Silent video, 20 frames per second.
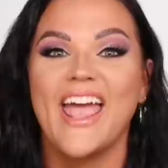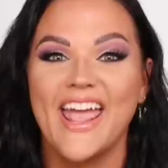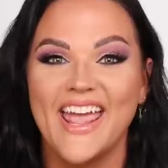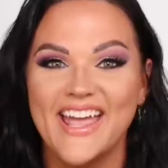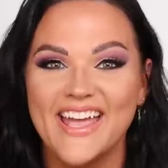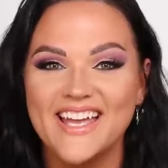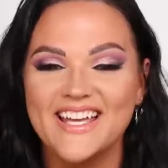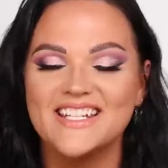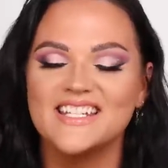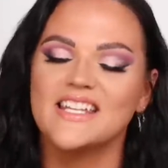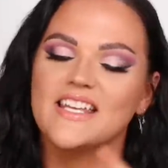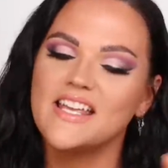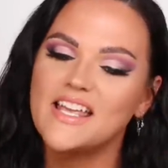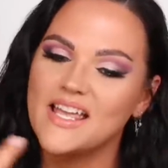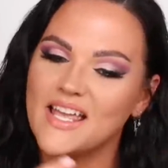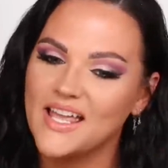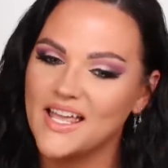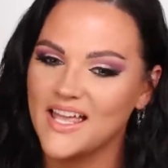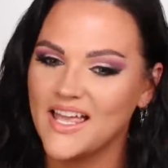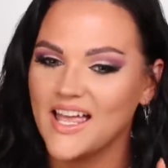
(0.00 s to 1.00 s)
And
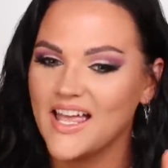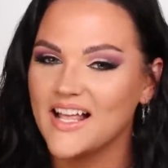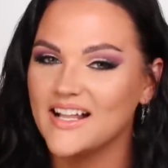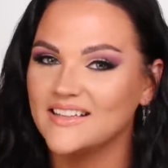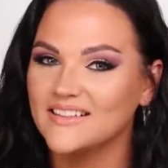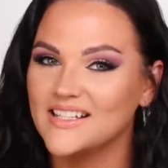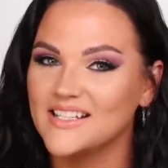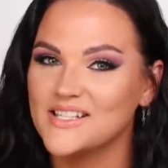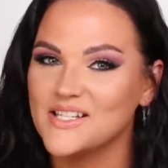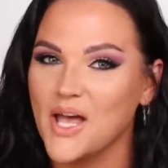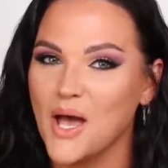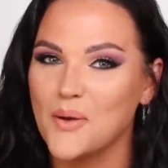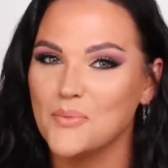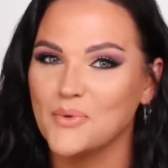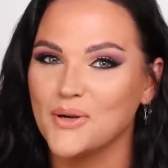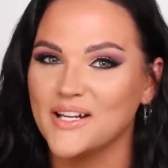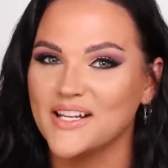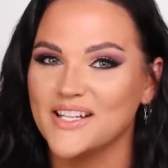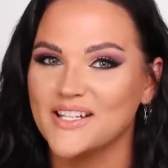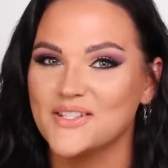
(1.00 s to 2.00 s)
let's hop
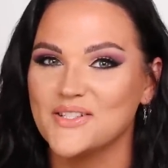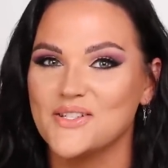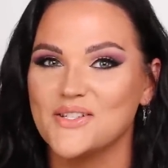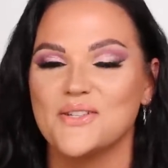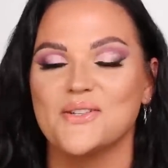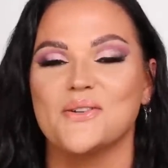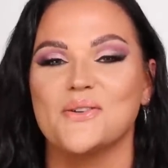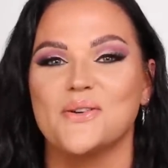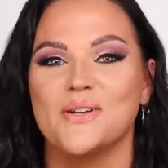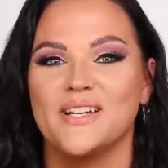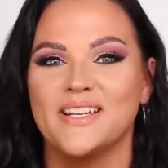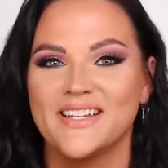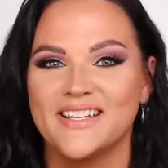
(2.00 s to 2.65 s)
right into